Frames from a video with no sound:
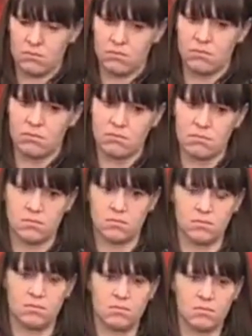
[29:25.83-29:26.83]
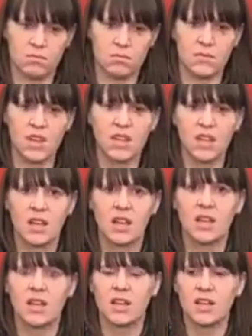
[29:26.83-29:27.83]
No, that's good. Thanks. Thank you.
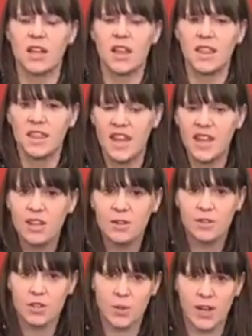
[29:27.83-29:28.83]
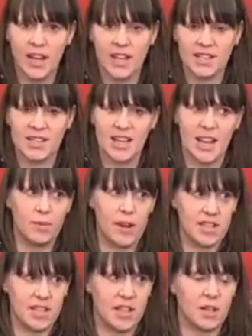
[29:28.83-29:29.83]
Thank you for joining us tonight,
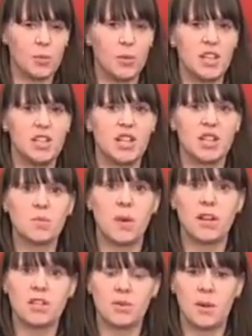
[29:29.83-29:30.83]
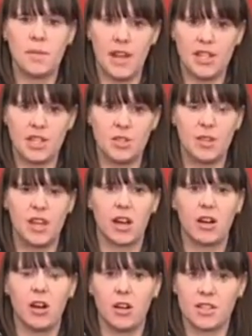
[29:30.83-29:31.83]
Red Deer. We just want to remind you that
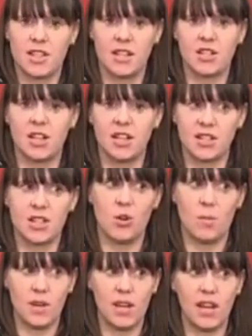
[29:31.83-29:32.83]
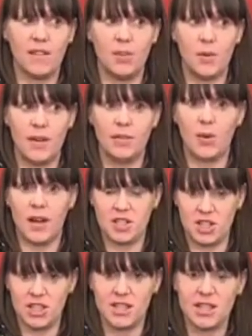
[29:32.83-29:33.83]
our call center is open if you have
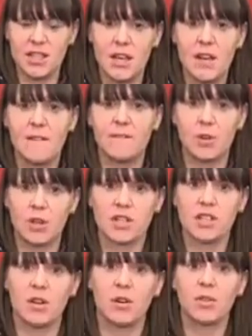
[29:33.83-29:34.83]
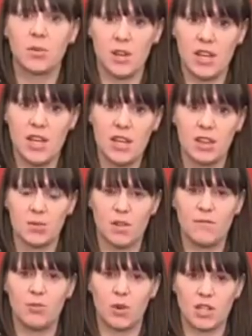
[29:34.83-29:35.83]
questions,
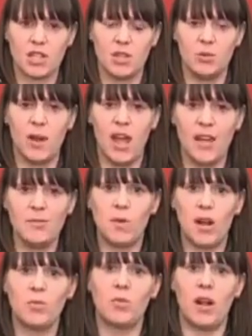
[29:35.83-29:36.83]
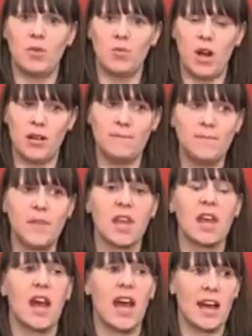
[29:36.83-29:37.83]
403-342-8111.
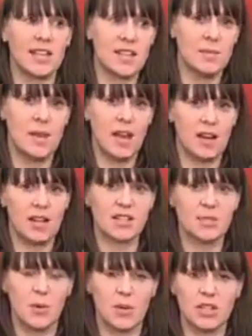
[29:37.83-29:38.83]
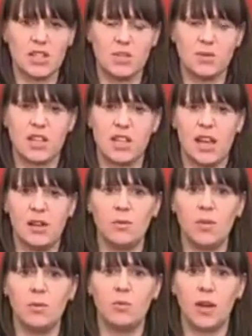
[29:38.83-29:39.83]
As the mayor has spoken to tonight,
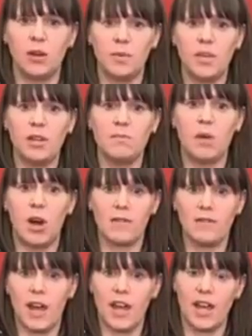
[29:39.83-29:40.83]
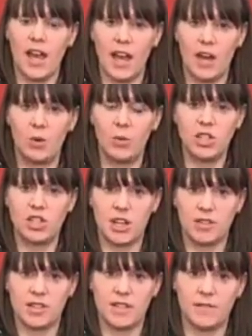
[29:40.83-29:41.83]
we will be modifying how we
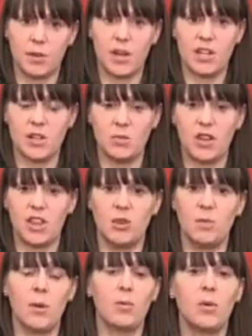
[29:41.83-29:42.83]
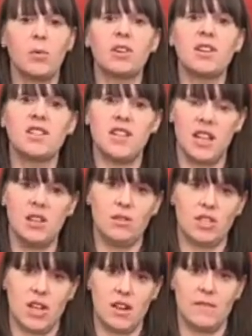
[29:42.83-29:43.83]
share this information with you, but we will continue
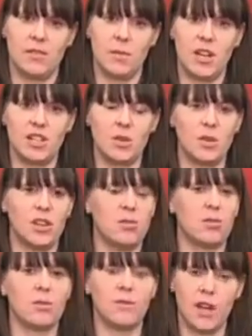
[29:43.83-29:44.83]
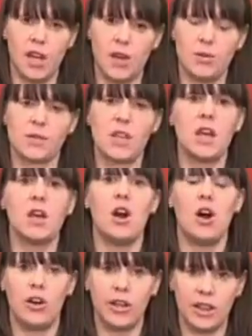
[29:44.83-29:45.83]
to share information with you through videos
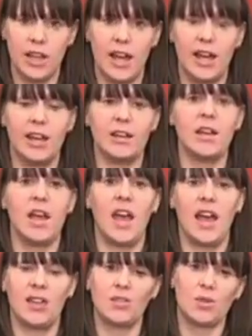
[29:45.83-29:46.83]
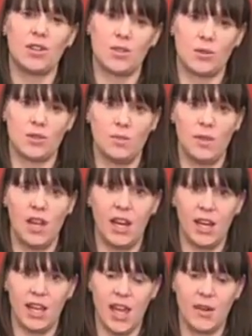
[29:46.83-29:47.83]
online and through our social
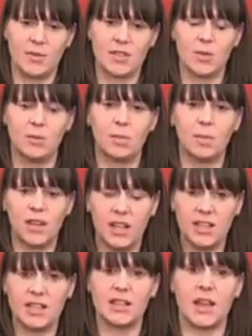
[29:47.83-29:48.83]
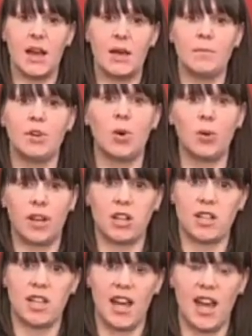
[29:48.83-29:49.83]
media accounts. So please um, go there
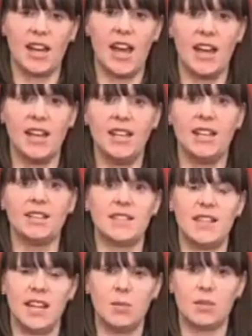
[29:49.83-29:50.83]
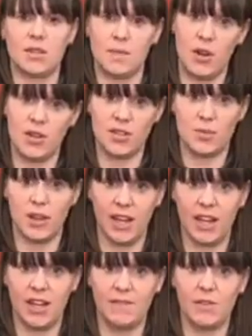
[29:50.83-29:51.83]
to get any city response
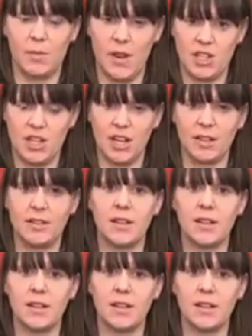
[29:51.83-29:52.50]
related information.